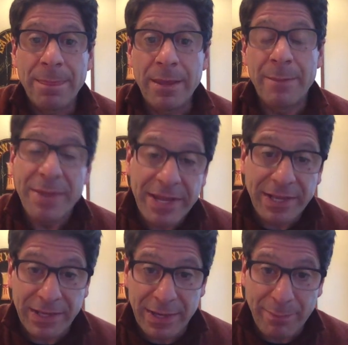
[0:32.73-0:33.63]

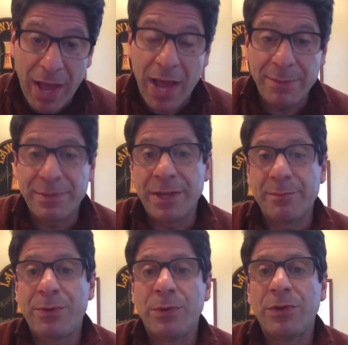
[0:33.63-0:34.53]
Immediately upon
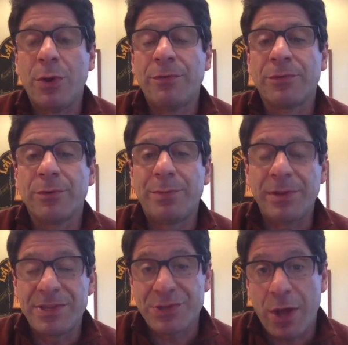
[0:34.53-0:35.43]
being pulled over, a
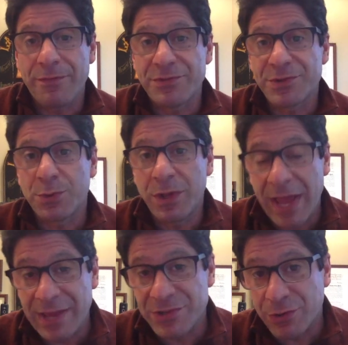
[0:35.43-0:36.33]
police officer will
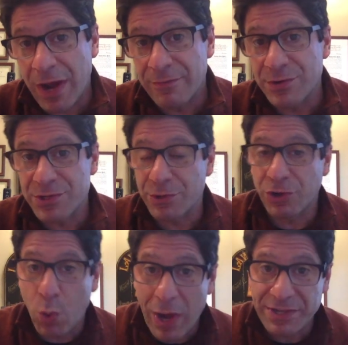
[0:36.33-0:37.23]
ask drivers
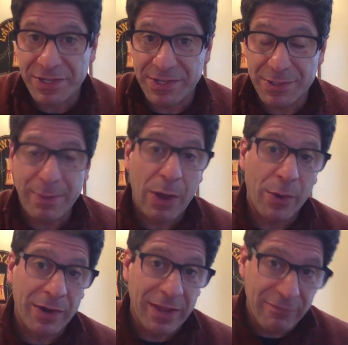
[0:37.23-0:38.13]
certain questions about
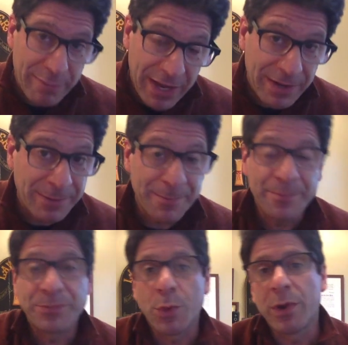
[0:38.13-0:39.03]
where they've been,
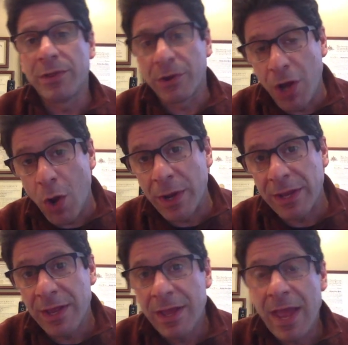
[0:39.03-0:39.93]
where they're
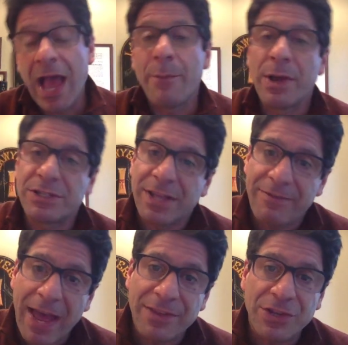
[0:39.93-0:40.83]
going, how much
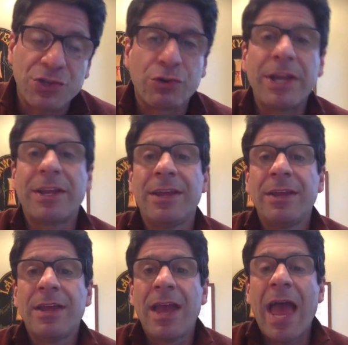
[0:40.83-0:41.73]
they've had to drink,
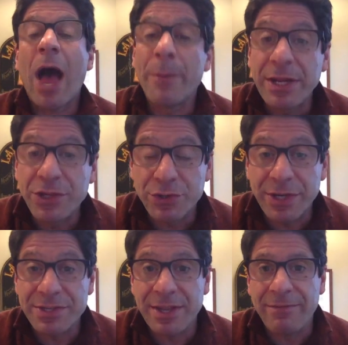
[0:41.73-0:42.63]
how many
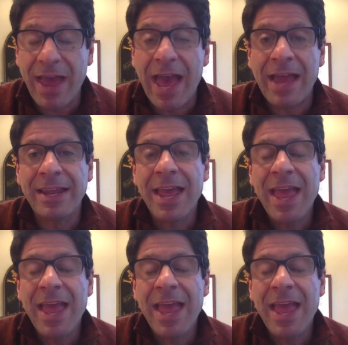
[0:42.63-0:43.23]
drinks they've had,